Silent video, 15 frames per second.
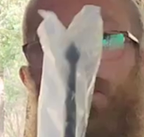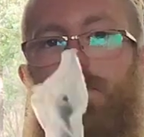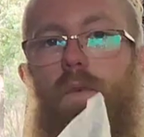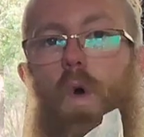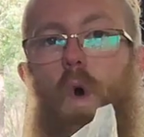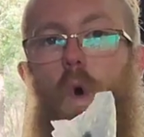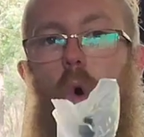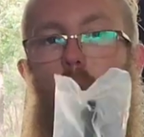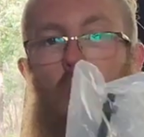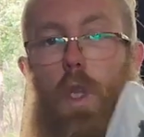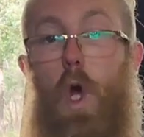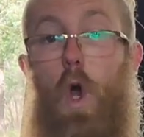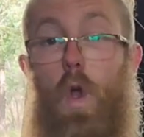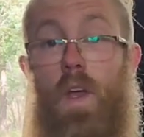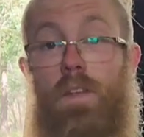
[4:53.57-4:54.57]
for
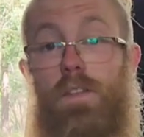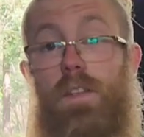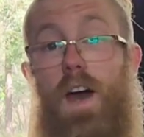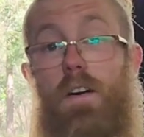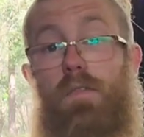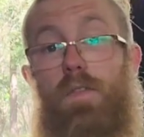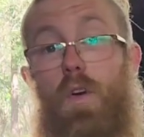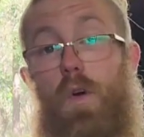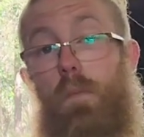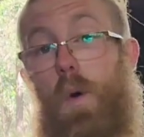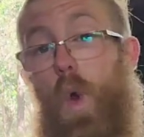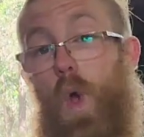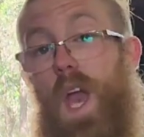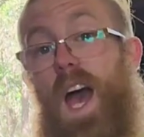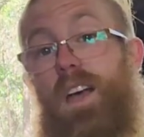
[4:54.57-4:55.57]
longer stuff or a
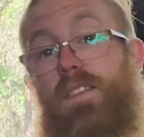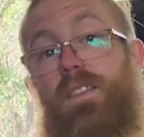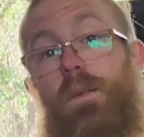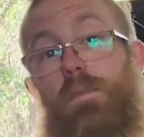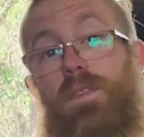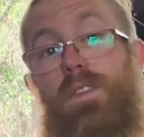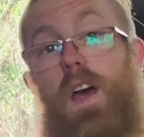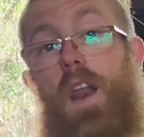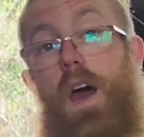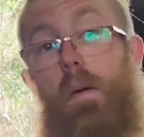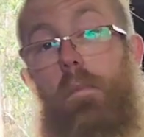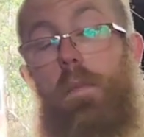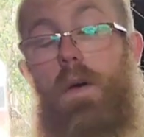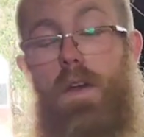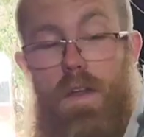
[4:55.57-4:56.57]
more custom
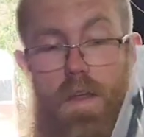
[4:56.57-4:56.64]
setup.